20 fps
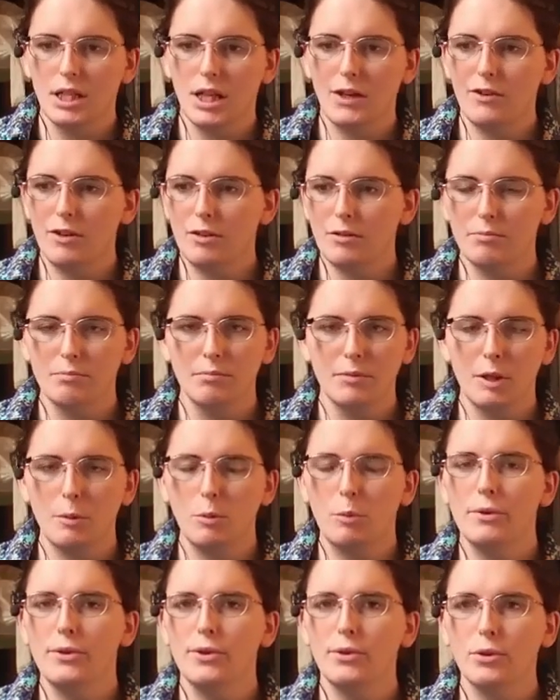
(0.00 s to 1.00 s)
having a
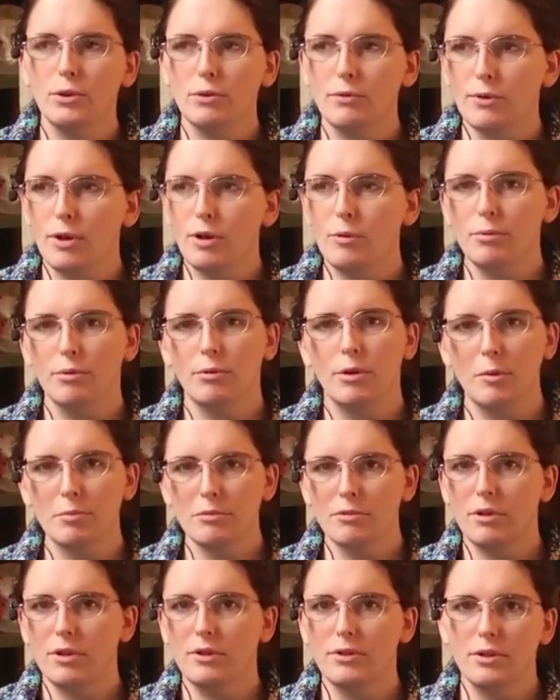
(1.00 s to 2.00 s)
couple pieces of rope
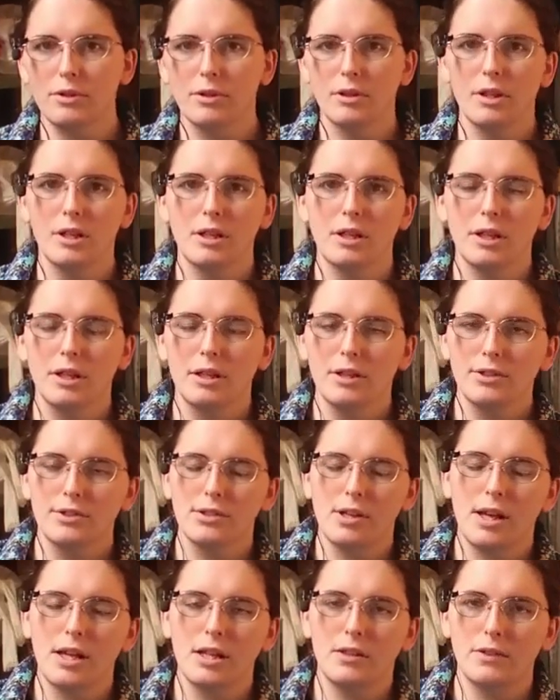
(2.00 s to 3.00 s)
wrapped around the
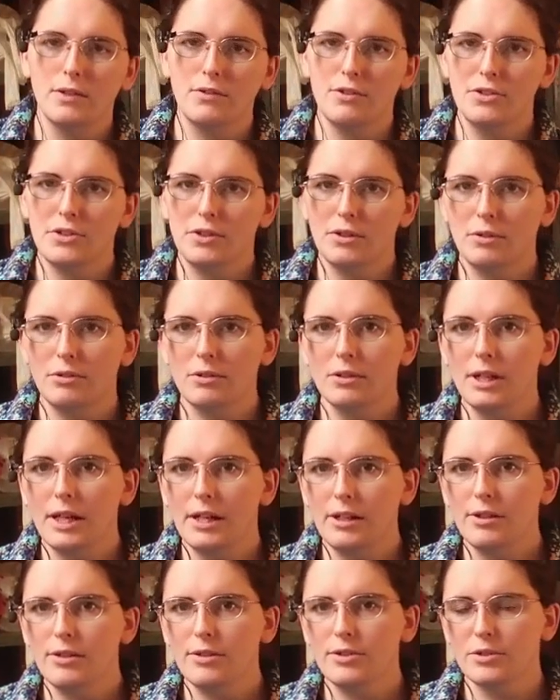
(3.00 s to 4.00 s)
side of every single
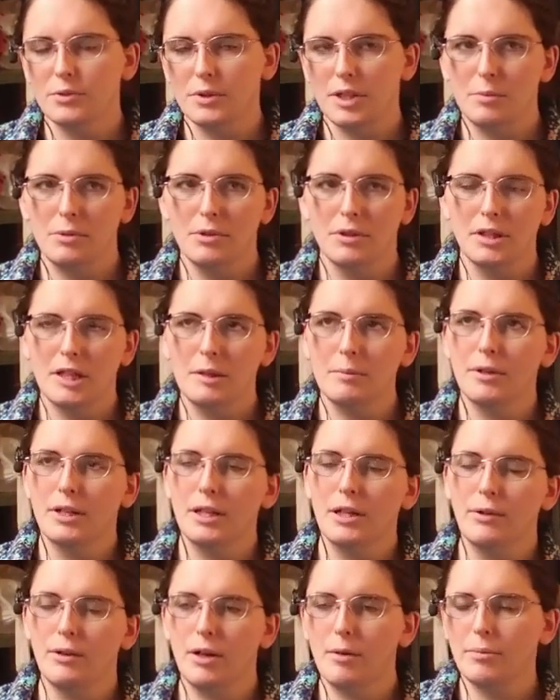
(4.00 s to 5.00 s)
ladder. So when I put it up, I
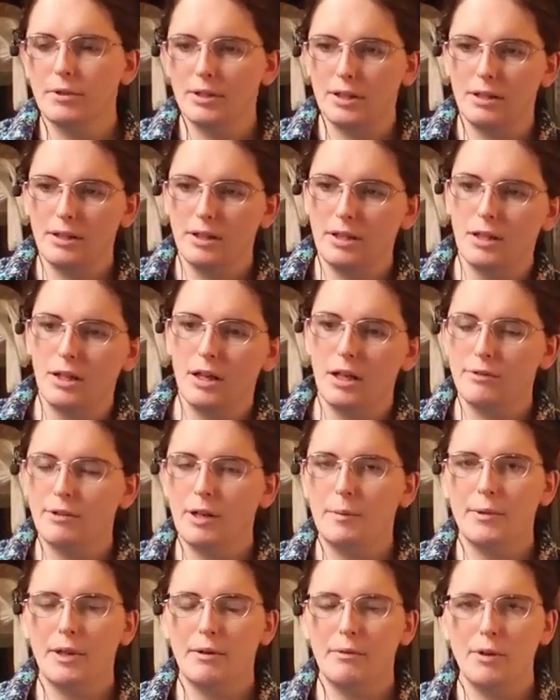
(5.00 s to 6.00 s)
go up and I
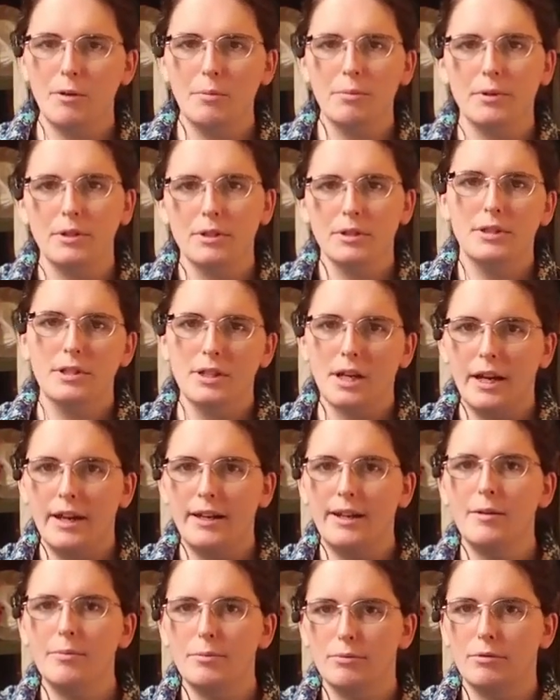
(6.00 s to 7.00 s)
unwrap that rope, tie
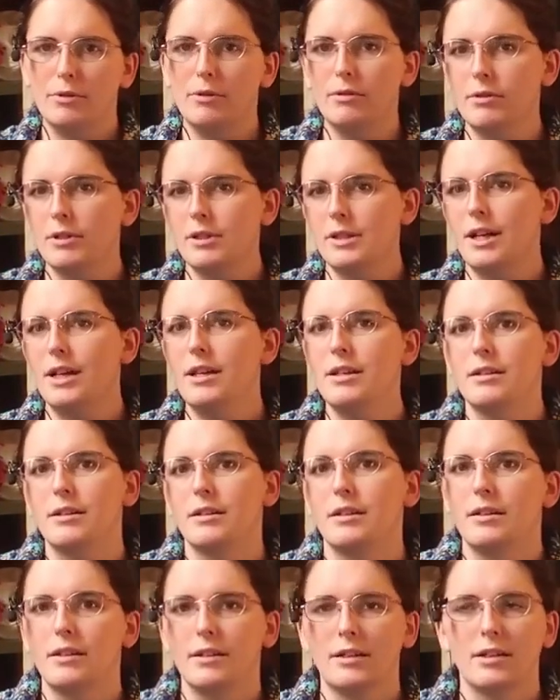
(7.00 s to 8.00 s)
it up really tight.
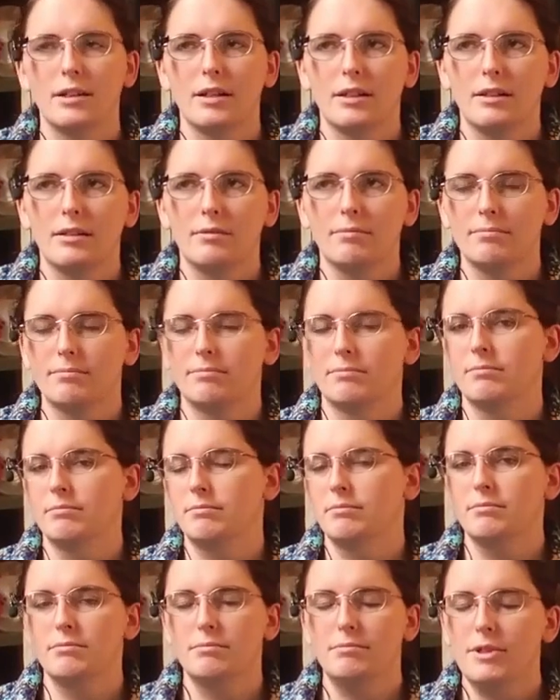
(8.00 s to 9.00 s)

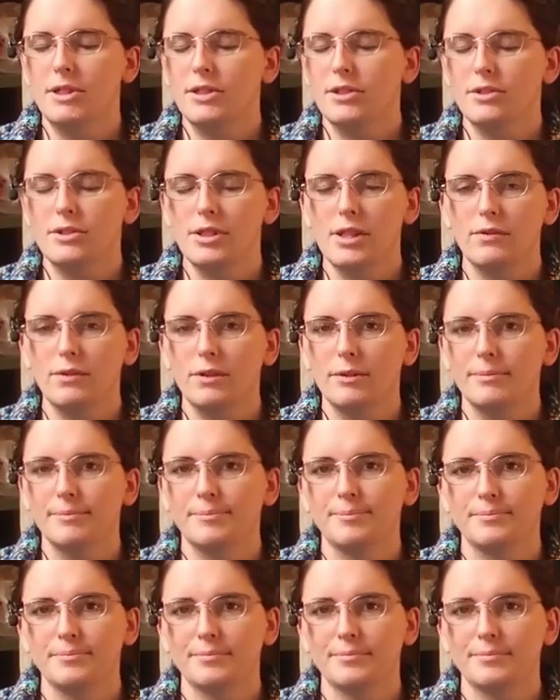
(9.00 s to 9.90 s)
Makes it safer.